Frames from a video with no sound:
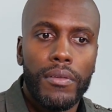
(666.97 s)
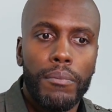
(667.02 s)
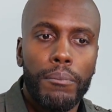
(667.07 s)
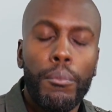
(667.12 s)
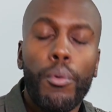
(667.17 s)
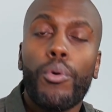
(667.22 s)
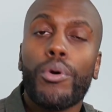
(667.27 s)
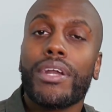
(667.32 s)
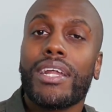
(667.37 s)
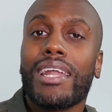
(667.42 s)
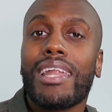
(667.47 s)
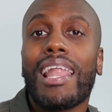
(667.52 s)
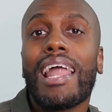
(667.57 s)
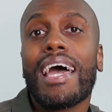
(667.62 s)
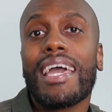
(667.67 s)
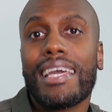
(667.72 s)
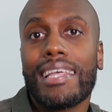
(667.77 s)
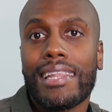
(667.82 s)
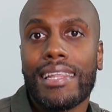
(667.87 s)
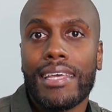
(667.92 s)
more than
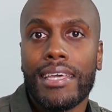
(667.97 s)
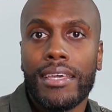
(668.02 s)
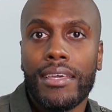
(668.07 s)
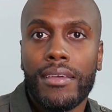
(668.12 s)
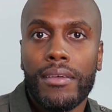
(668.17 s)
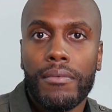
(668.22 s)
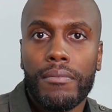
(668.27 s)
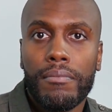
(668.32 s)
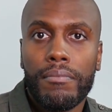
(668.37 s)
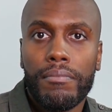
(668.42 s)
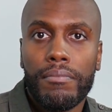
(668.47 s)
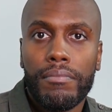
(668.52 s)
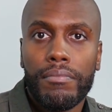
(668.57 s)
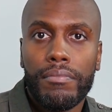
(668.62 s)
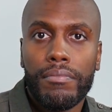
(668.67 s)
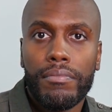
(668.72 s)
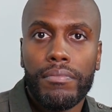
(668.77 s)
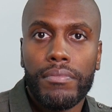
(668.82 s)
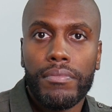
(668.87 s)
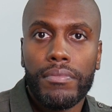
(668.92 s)
likely
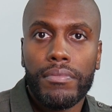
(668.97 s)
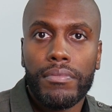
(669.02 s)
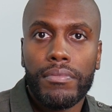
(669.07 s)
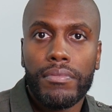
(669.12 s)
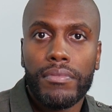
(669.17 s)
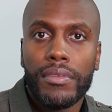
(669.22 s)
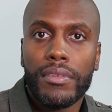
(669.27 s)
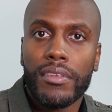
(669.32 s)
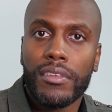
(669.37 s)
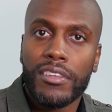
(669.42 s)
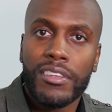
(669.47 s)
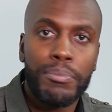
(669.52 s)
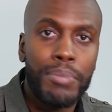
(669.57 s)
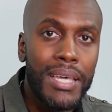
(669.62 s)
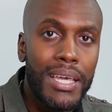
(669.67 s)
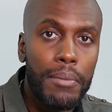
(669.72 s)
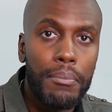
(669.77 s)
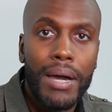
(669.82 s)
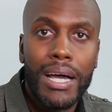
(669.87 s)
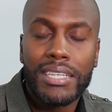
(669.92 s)

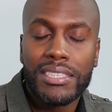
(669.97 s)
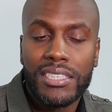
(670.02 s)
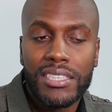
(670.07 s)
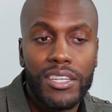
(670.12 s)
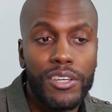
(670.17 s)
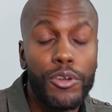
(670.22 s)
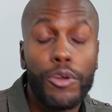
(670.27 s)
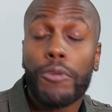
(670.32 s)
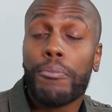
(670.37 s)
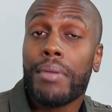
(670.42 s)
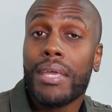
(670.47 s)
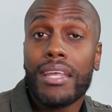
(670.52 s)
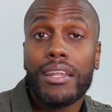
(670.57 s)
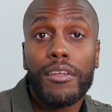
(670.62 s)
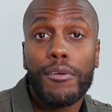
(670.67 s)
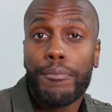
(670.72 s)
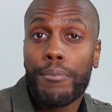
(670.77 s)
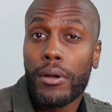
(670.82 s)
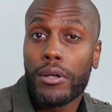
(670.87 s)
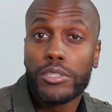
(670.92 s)
being my son or being
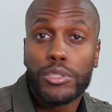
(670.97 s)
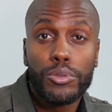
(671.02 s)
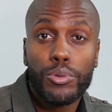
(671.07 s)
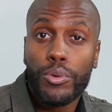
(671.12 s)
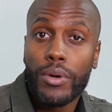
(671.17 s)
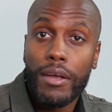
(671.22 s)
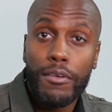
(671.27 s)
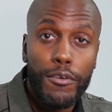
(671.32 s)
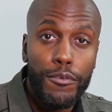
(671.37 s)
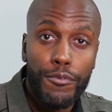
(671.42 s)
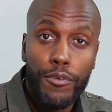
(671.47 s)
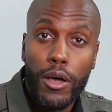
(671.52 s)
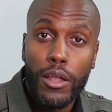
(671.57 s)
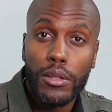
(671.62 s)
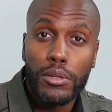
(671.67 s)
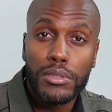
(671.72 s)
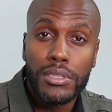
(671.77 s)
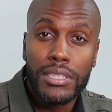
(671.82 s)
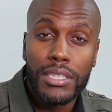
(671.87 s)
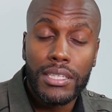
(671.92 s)
the person whoever
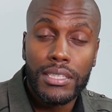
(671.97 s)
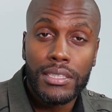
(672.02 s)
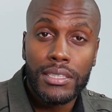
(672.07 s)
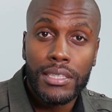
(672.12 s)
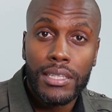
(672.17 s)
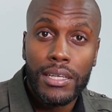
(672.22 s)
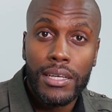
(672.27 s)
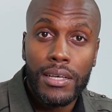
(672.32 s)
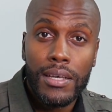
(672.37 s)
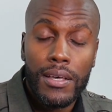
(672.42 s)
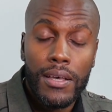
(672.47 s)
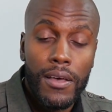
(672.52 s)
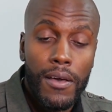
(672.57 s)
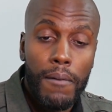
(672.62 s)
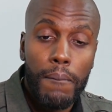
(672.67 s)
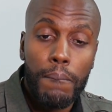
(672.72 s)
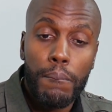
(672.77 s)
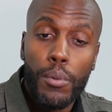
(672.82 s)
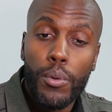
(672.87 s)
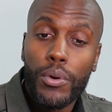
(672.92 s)
follows this,
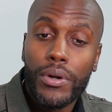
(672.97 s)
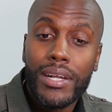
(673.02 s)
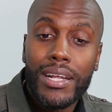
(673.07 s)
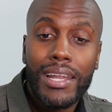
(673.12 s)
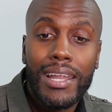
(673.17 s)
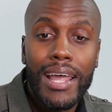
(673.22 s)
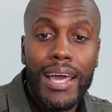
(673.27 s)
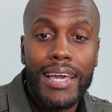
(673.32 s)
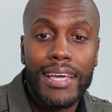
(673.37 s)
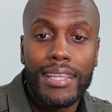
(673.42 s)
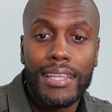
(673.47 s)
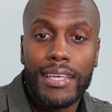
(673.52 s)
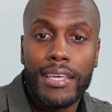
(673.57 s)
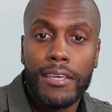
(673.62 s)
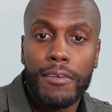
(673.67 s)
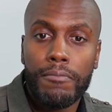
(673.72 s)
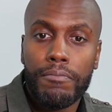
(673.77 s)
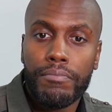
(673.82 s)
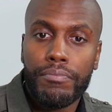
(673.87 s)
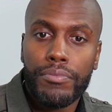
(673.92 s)
more than
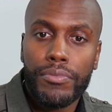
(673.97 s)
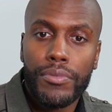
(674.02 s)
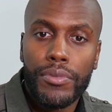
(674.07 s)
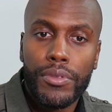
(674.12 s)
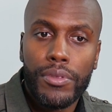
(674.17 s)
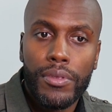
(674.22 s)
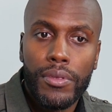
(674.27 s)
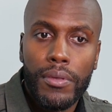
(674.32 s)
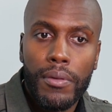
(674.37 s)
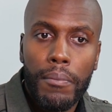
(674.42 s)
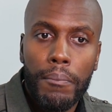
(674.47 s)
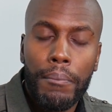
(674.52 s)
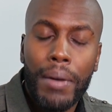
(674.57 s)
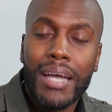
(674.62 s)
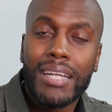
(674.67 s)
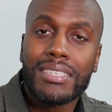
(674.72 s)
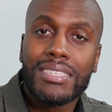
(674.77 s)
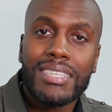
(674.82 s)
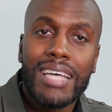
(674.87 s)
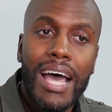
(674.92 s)
likely, by
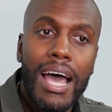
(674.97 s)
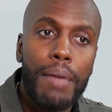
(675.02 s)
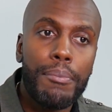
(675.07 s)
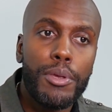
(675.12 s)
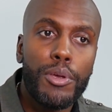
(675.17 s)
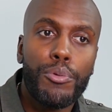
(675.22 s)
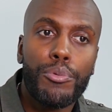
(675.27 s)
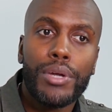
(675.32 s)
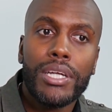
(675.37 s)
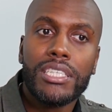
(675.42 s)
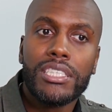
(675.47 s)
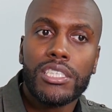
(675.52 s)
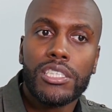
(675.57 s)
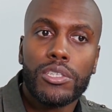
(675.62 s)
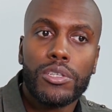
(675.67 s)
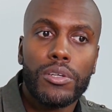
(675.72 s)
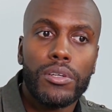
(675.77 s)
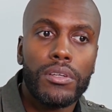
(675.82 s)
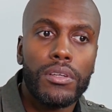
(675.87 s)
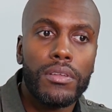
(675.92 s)
the time you
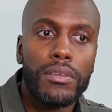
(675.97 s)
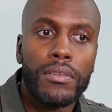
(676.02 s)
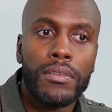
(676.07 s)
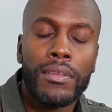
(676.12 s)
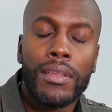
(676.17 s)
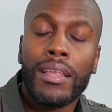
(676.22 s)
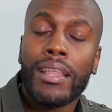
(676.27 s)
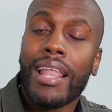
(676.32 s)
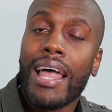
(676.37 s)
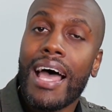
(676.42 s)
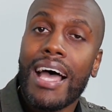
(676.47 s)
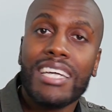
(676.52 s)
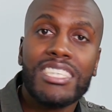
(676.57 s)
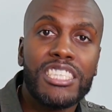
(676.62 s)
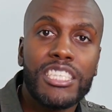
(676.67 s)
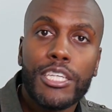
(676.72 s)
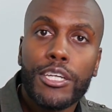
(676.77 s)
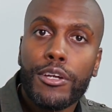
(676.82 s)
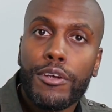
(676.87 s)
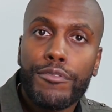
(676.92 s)
reach the
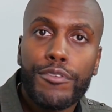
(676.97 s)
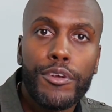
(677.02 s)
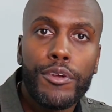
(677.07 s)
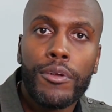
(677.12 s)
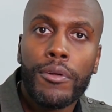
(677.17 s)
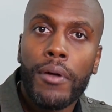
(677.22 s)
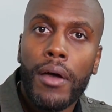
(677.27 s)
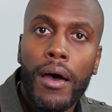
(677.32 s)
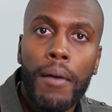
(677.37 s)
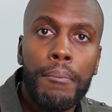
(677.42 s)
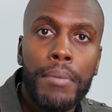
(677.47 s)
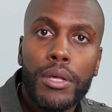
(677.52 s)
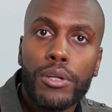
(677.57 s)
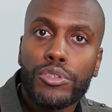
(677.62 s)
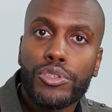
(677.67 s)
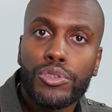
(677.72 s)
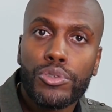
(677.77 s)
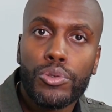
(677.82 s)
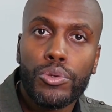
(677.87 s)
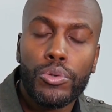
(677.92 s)
last year of your uh, middle
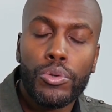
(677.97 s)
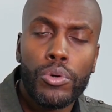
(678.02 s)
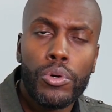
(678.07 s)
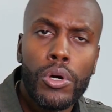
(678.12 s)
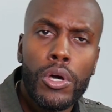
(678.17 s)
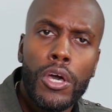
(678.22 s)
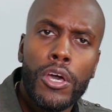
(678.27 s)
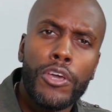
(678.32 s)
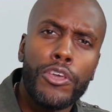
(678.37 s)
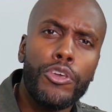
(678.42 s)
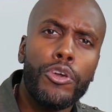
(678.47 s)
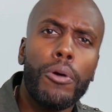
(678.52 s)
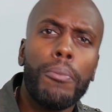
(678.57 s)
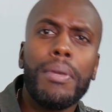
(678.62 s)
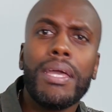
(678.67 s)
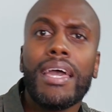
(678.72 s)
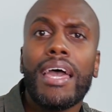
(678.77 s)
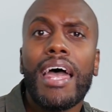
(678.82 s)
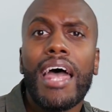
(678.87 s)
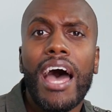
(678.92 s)
school, you'll
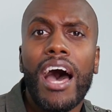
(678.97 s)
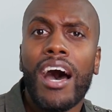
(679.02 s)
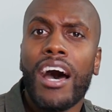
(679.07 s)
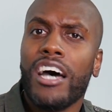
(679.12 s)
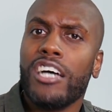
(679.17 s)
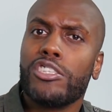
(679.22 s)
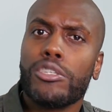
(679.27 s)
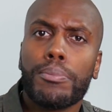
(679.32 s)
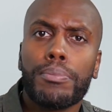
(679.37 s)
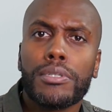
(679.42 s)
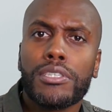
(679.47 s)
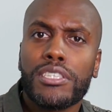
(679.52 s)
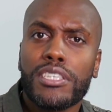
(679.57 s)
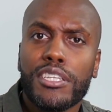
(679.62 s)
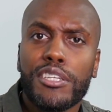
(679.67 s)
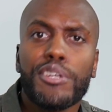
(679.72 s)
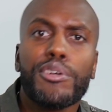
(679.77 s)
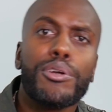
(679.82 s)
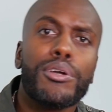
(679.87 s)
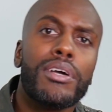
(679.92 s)
be hundred
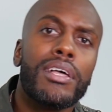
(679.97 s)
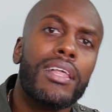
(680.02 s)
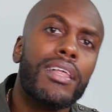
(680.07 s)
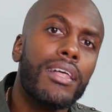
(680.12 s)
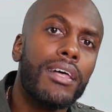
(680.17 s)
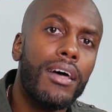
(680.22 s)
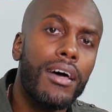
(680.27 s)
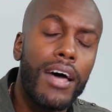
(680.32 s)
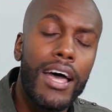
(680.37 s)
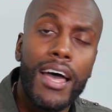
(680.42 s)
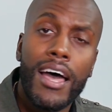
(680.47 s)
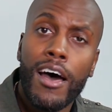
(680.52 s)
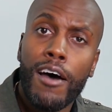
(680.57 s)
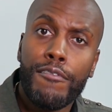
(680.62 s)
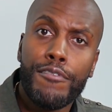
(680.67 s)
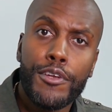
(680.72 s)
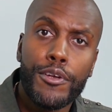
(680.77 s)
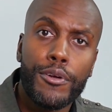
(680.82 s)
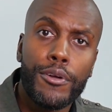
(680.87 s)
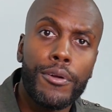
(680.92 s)
percent your
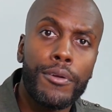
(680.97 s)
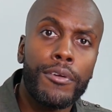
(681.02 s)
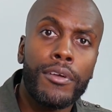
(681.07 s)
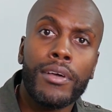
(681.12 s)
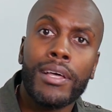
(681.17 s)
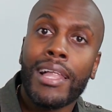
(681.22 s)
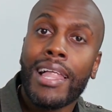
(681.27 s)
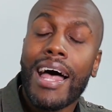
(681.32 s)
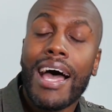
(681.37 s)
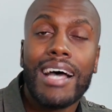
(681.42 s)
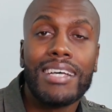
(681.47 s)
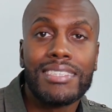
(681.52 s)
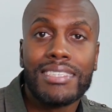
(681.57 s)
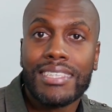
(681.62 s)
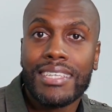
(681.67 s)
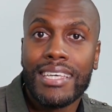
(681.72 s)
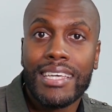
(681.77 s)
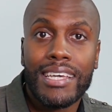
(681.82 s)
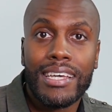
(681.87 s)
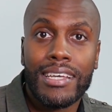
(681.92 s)
of your glass
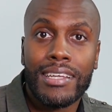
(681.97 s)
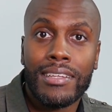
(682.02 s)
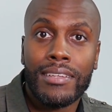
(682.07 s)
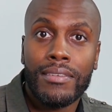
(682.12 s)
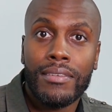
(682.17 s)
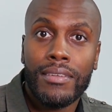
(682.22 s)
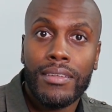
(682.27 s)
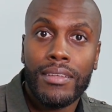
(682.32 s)
again,